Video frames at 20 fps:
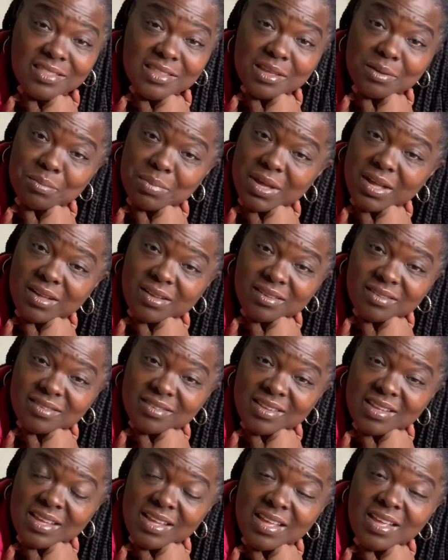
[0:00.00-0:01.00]
that box.
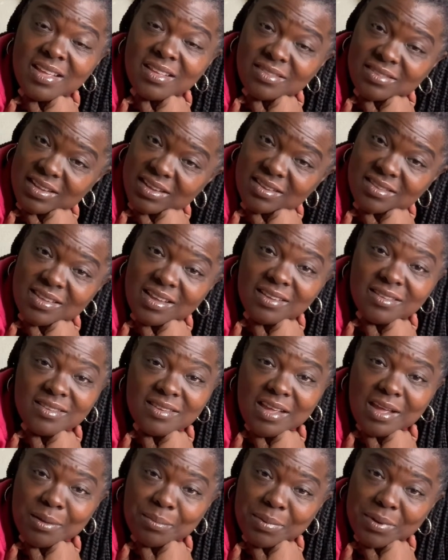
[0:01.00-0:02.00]
Take that
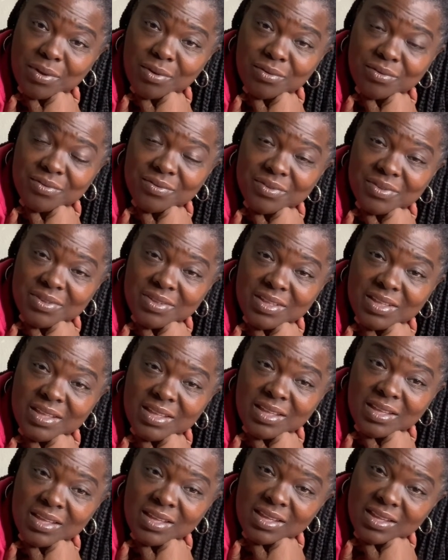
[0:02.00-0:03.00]
top off.
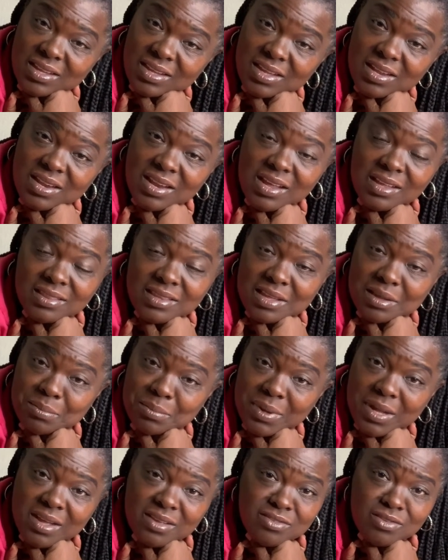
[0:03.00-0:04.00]
Get out that
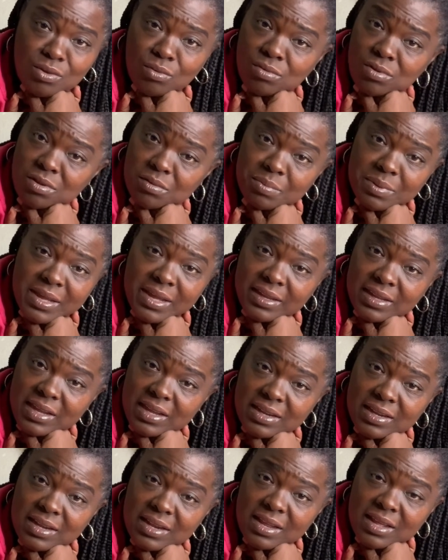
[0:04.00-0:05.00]
box. Don't look back at
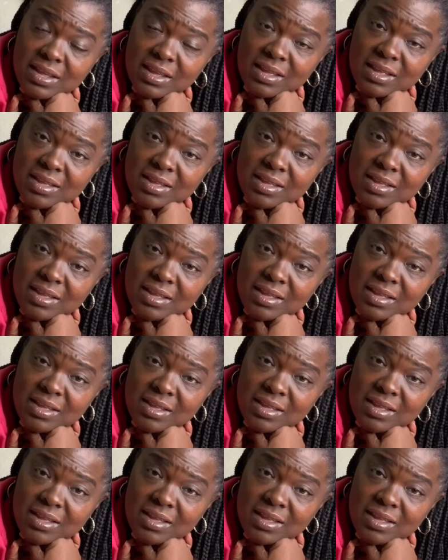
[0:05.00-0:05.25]
it now.